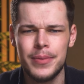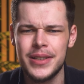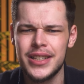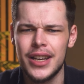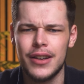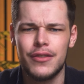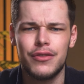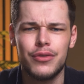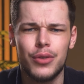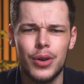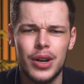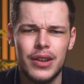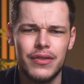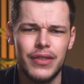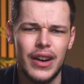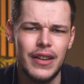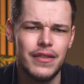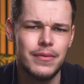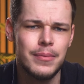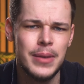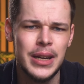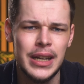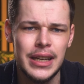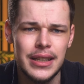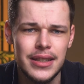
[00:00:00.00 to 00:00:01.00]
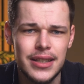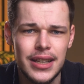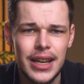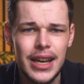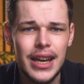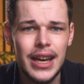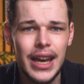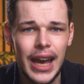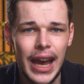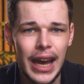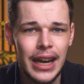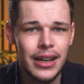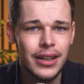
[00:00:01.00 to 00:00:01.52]
It's like 45 minutes,
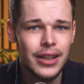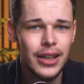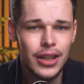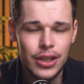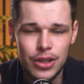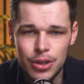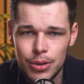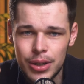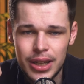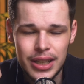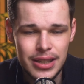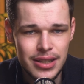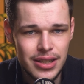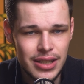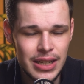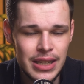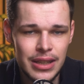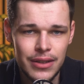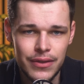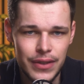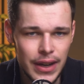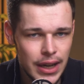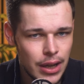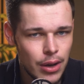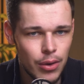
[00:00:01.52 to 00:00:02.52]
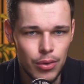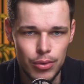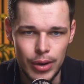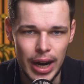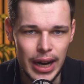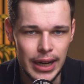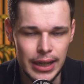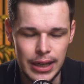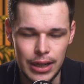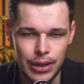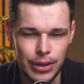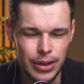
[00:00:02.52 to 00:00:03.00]
and you can see the video right here.